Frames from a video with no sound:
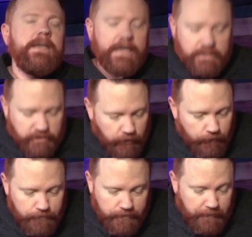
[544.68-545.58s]
And
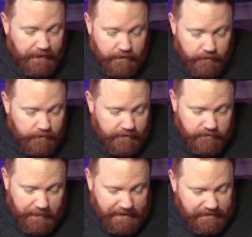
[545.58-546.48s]
so Peter
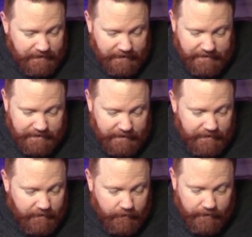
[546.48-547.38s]
is basically sitting
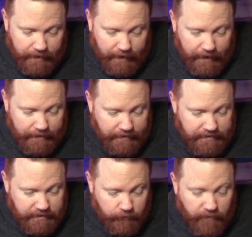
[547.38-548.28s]
there going,
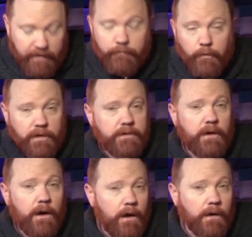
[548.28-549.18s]
listen, we have worked
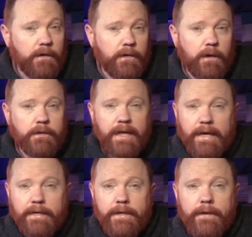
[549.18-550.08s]
hard all night.